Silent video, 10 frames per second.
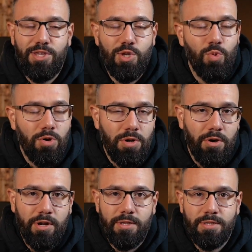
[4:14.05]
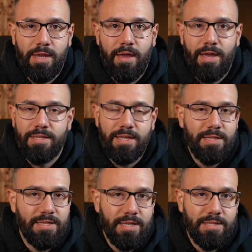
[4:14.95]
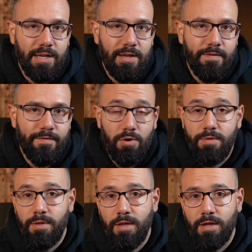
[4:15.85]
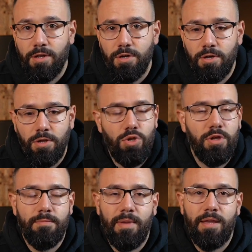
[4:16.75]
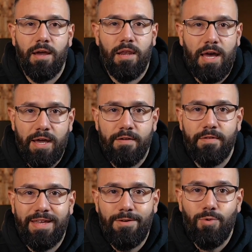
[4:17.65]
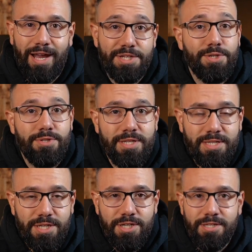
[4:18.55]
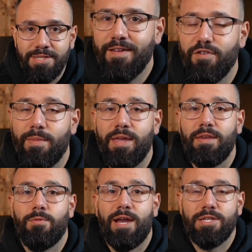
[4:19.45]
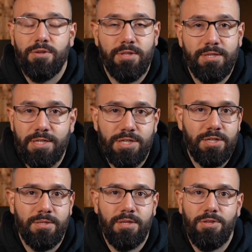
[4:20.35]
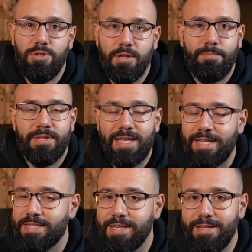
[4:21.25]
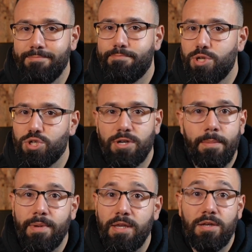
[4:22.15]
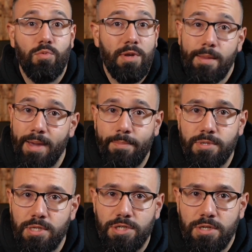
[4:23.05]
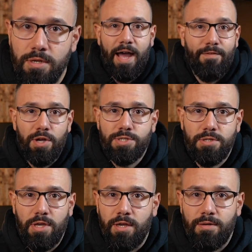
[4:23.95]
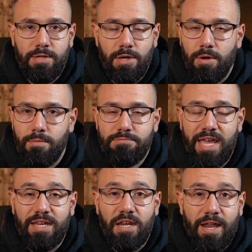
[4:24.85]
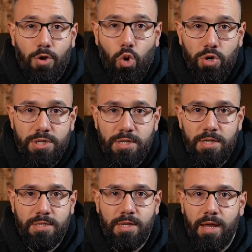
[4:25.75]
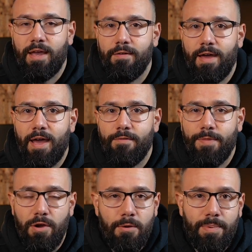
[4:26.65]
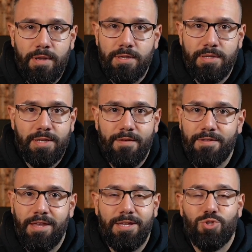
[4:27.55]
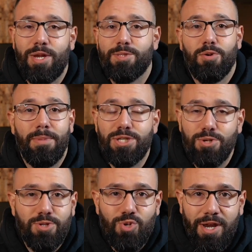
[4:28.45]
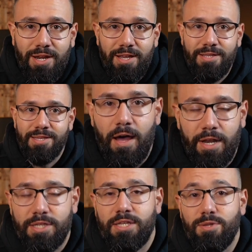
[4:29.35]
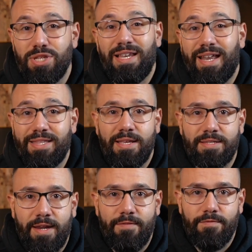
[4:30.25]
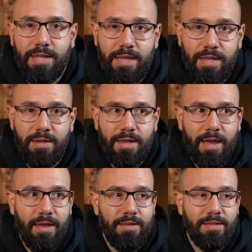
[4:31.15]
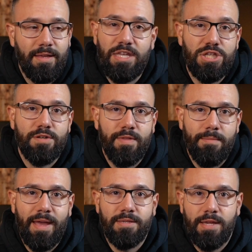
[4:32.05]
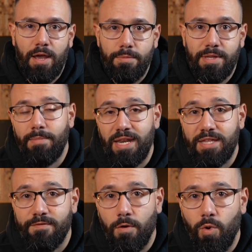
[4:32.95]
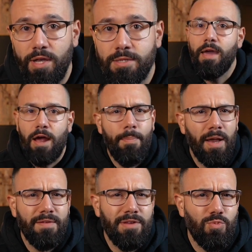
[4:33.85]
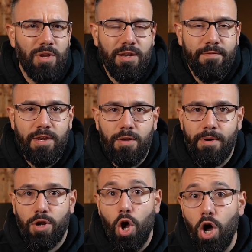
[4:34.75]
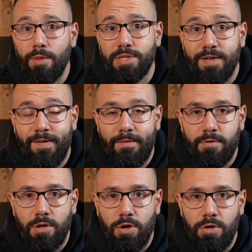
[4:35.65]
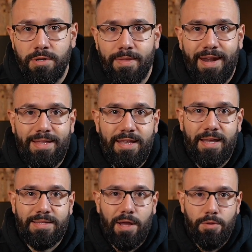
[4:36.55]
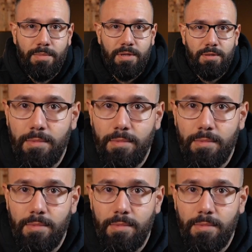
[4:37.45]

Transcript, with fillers: you will notice that as things get tough or even get good, you can make a lot of irrational decisions. If you're making irrational decisions, you could potentially put your company in a really bad position. I've also done, you know, taken a lot of courses. I have therapists. I've taken transformational trainings. Honestly, there's a lot of things that I've taken and each of them has helped many different ways. I'll probably even create a video about all the stuff I ever learned that I think has helped me